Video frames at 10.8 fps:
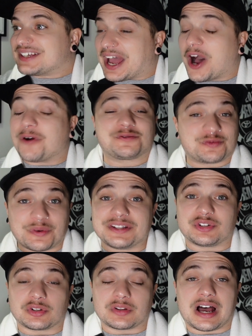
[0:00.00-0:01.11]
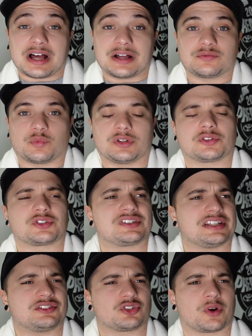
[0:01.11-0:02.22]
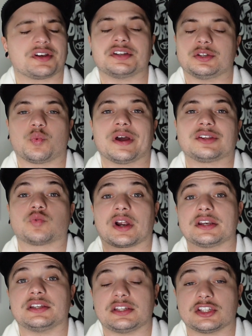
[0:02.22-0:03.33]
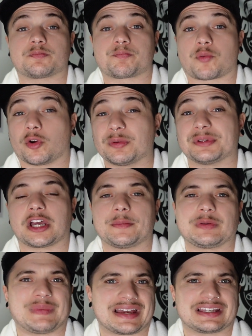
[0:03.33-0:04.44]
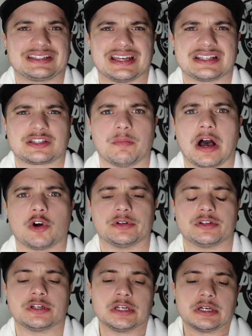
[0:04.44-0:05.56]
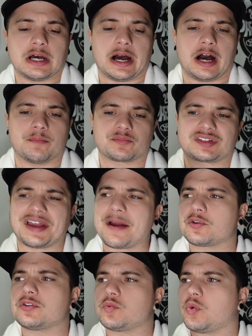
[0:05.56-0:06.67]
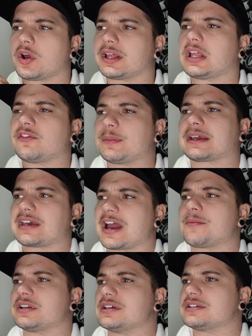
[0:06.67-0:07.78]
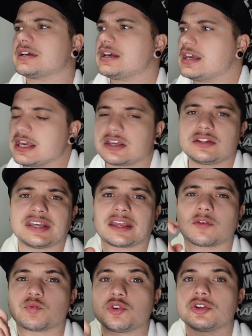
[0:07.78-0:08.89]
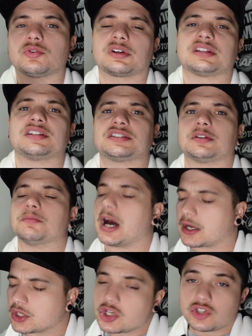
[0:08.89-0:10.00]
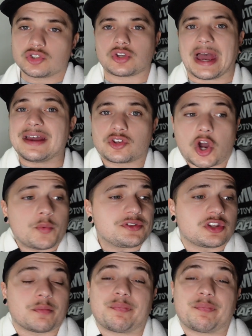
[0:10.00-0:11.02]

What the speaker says: helps when Grundy is probably coming back against Melbourne. Cameron, what I love about Cameron is he can take a really good contested mark and go into the